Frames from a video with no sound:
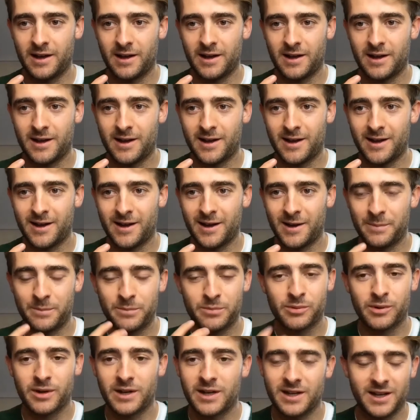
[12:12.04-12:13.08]
a
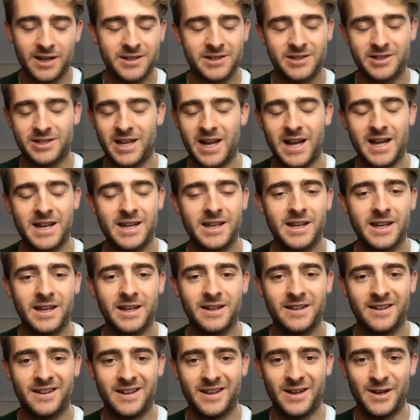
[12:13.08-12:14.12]
brilliant
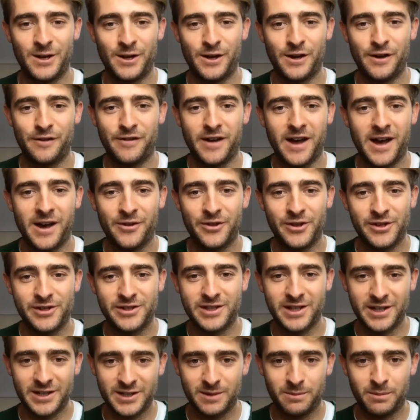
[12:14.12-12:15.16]
understanding of how these
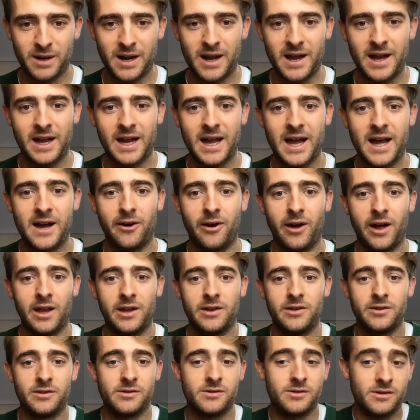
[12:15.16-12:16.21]
things are playing out.
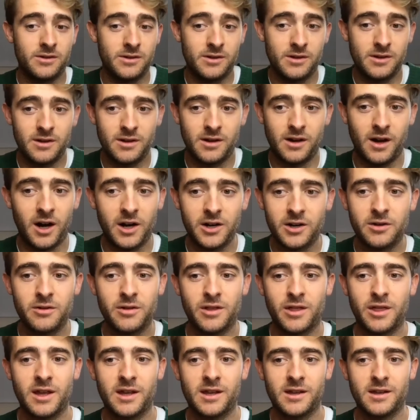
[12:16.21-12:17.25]
And I don't
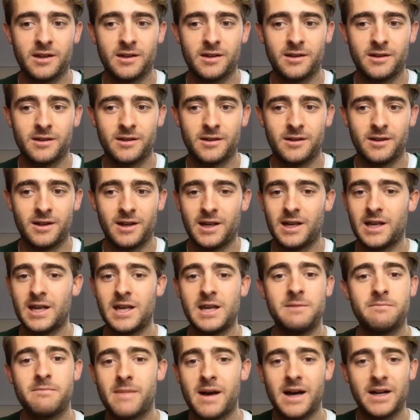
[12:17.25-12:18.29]
think
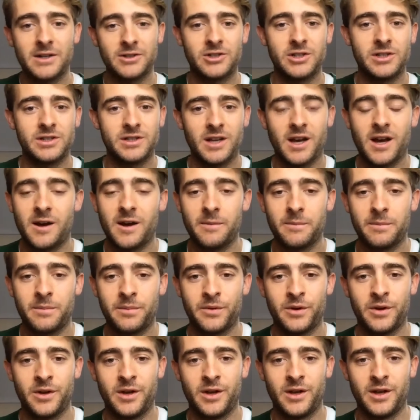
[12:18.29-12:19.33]
he matches up
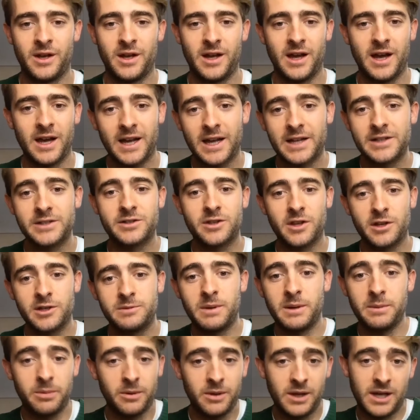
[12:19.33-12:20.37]
against those
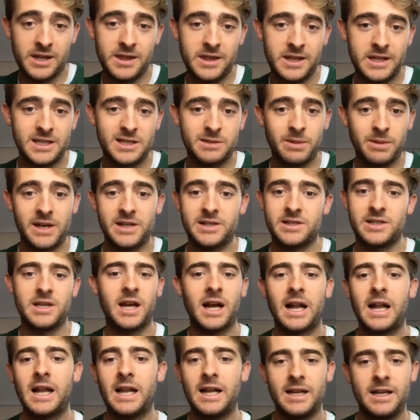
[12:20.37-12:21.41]
people in this space. He
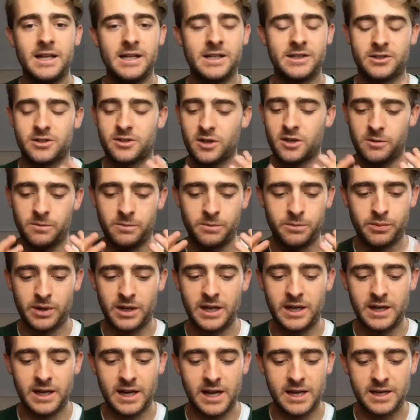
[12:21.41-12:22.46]
clearly is so
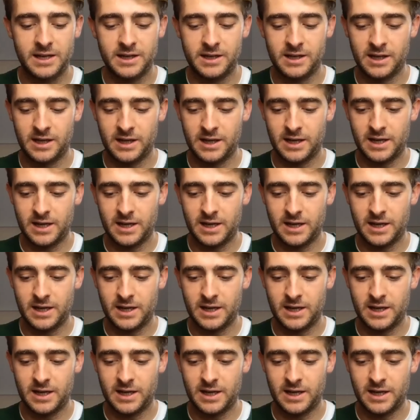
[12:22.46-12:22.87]
brilliant, and